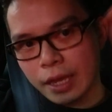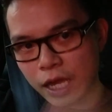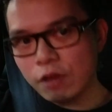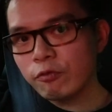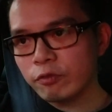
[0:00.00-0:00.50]

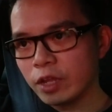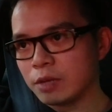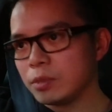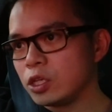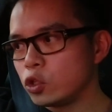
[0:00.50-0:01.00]
If,
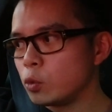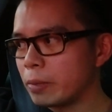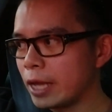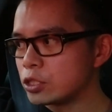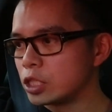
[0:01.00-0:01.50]
like me, you
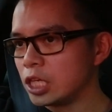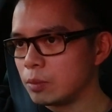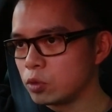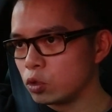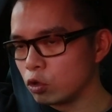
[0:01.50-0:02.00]
plan to
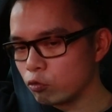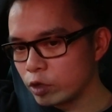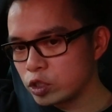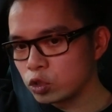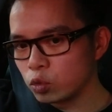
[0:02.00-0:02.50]
keep your
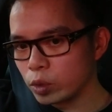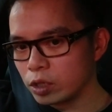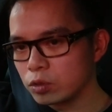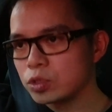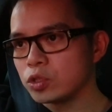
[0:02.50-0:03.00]
original
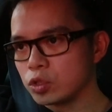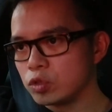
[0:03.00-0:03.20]
wheels,